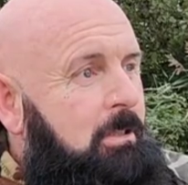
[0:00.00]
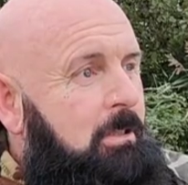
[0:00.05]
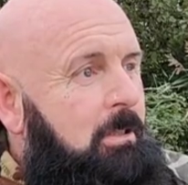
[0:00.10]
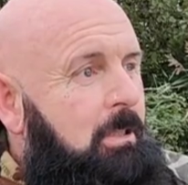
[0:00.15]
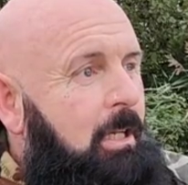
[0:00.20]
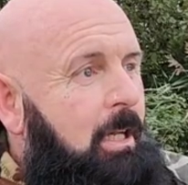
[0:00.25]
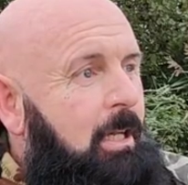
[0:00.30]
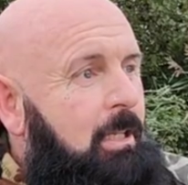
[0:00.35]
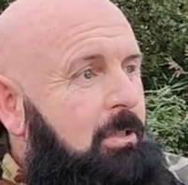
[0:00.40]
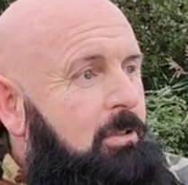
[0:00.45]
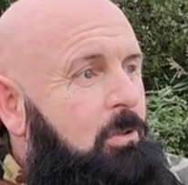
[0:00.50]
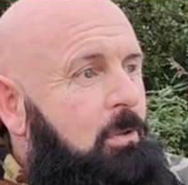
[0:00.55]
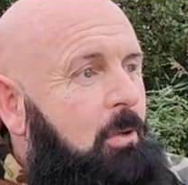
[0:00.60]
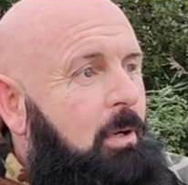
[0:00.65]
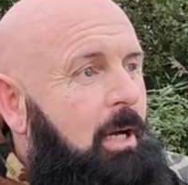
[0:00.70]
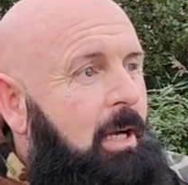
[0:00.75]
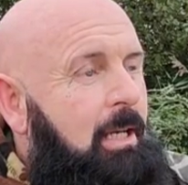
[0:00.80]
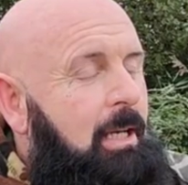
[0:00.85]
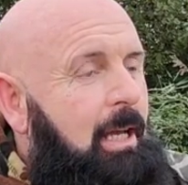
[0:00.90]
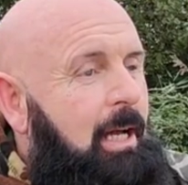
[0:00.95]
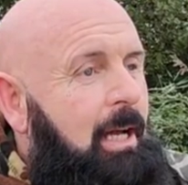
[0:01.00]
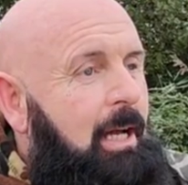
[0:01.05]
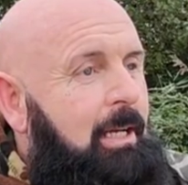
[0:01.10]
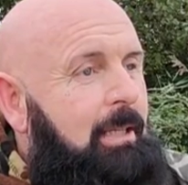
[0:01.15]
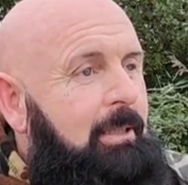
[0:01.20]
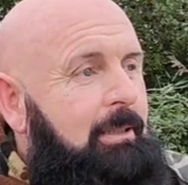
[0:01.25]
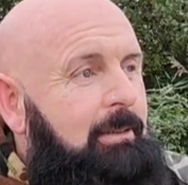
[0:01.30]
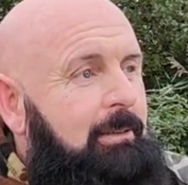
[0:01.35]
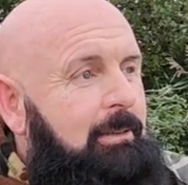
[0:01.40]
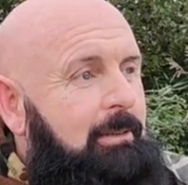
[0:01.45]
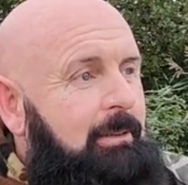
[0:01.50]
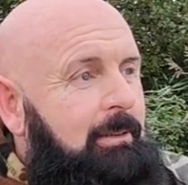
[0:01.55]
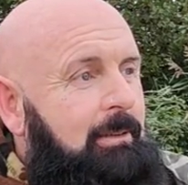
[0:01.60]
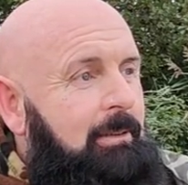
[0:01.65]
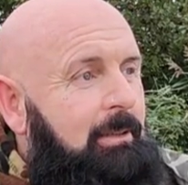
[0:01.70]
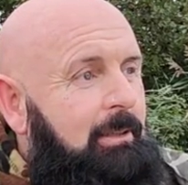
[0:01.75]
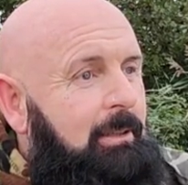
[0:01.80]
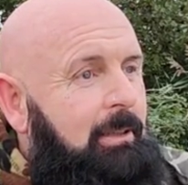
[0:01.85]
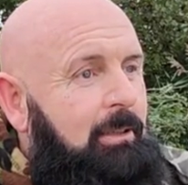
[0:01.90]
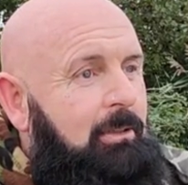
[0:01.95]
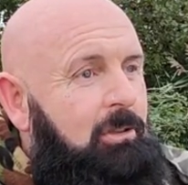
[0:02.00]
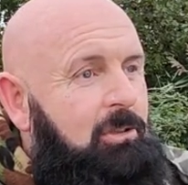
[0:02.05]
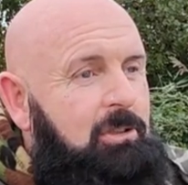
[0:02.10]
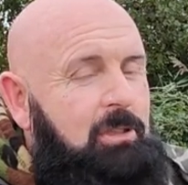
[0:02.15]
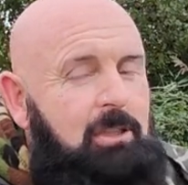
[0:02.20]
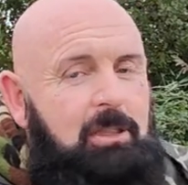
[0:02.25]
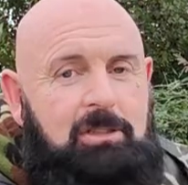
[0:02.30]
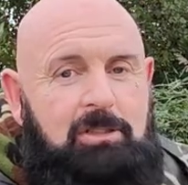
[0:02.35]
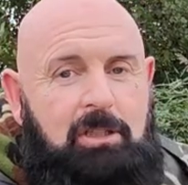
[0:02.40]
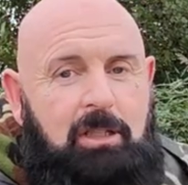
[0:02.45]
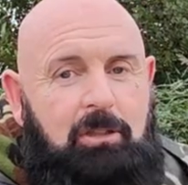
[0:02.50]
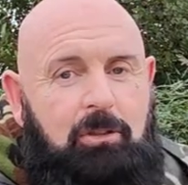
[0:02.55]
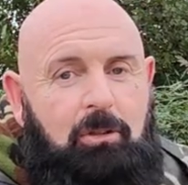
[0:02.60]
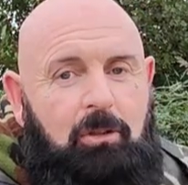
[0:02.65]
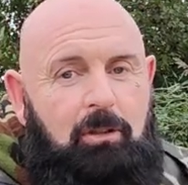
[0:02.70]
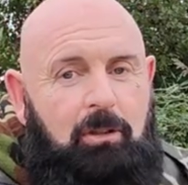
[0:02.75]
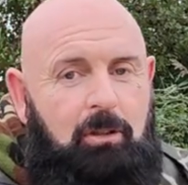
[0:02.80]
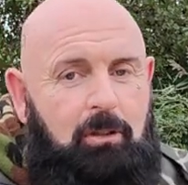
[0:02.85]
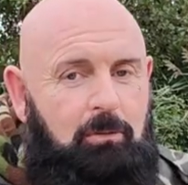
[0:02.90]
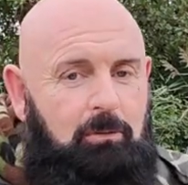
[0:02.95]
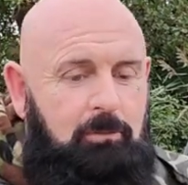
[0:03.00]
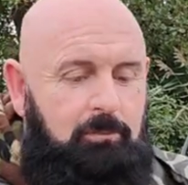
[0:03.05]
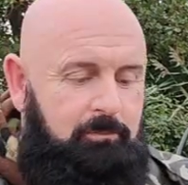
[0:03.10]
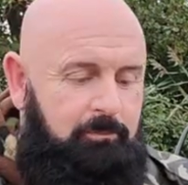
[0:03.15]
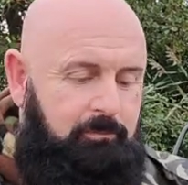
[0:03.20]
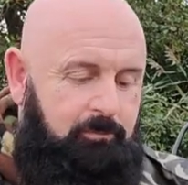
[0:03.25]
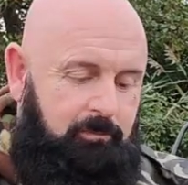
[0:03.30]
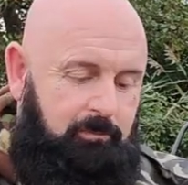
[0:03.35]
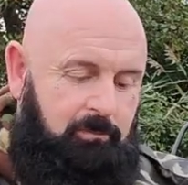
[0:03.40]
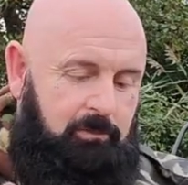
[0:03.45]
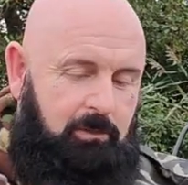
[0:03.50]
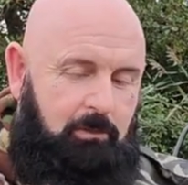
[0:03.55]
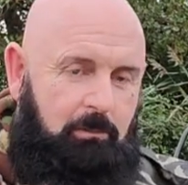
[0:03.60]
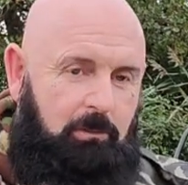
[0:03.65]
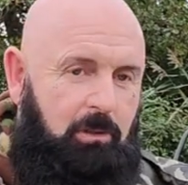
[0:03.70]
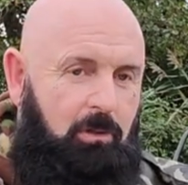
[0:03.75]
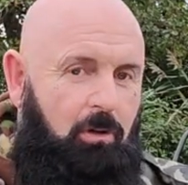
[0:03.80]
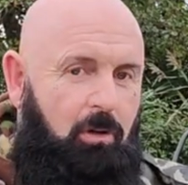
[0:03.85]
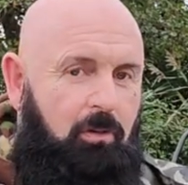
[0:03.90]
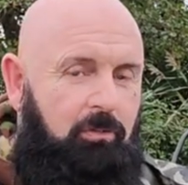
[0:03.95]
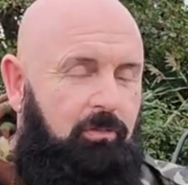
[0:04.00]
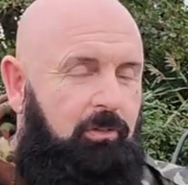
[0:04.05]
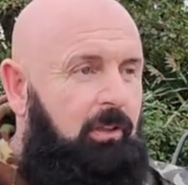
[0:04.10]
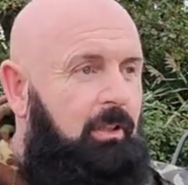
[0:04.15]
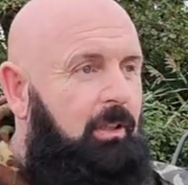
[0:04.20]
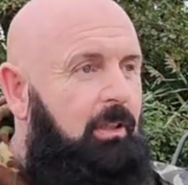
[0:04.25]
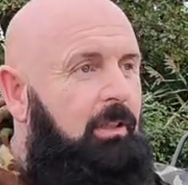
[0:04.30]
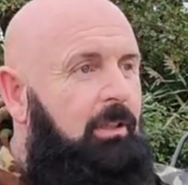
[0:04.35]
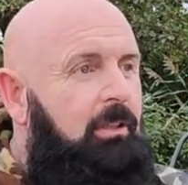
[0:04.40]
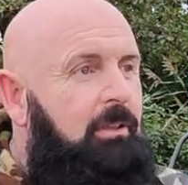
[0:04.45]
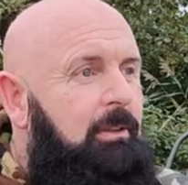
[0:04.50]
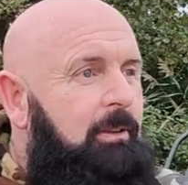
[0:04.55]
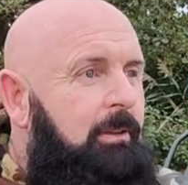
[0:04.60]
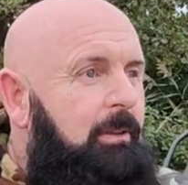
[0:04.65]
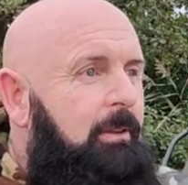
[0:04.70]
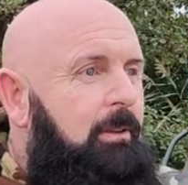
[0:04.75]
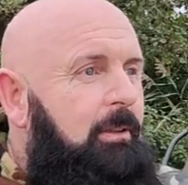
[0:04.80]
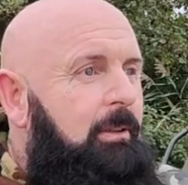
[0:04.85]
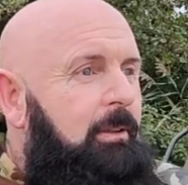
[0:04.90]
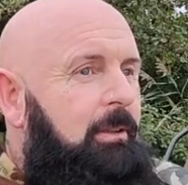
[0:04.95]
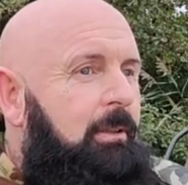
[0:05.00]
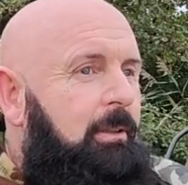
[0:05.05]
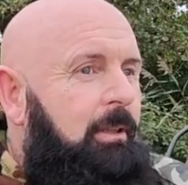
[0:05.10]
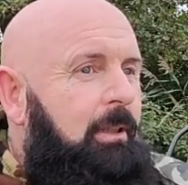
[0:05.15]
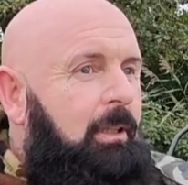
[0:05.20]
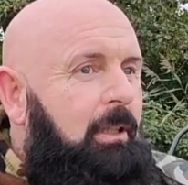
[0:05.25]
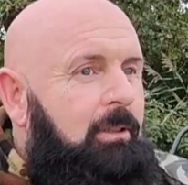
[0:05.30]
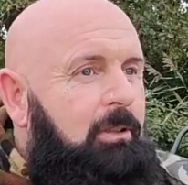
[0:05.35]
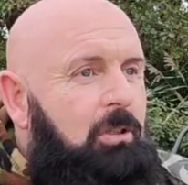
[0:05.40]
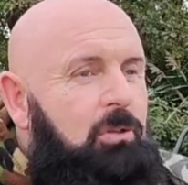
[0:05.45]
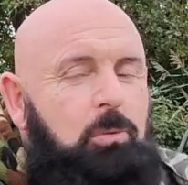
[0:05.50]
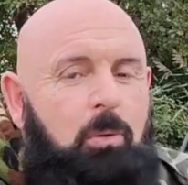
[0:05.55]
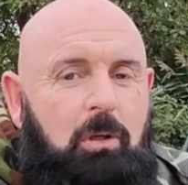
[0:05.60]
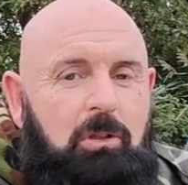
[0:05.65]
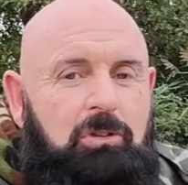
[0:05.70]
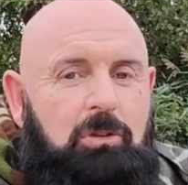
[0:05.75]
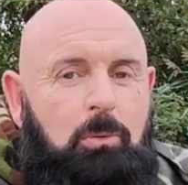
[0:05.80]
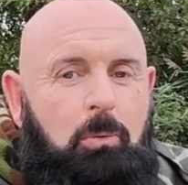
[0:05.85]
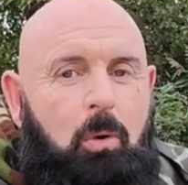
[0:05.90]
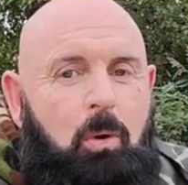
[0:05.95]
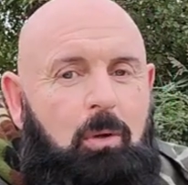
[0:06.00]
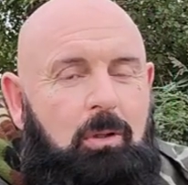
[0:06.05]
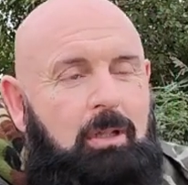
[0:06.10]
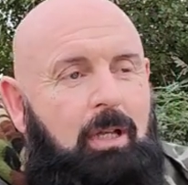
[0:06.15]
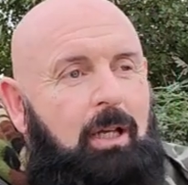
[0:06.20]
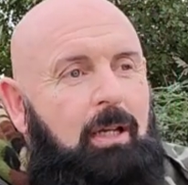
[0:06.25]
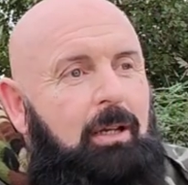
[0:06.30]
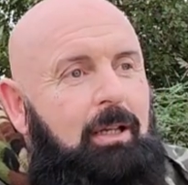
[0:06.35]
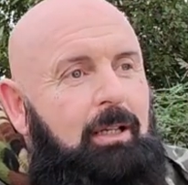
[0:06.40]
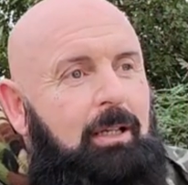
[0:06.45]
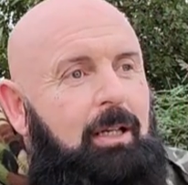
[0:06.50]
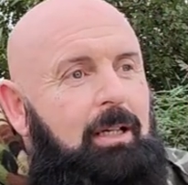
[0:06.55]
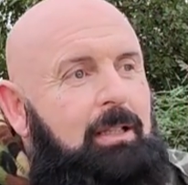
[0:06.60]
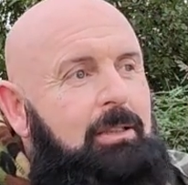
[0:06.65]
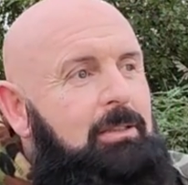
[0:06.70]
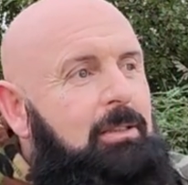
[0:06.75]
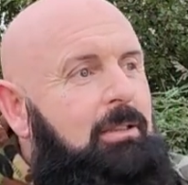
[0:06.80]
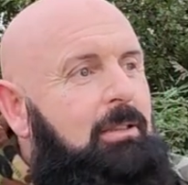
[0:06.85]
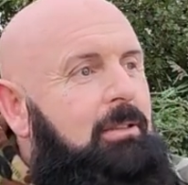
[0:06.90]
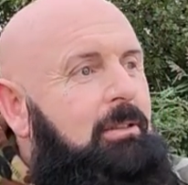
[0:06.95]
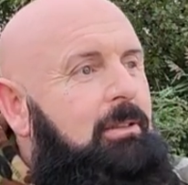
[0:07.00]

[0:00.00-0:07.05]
Yeah, so I'm just gonna sit here now with coffee and just watch the water, right guys?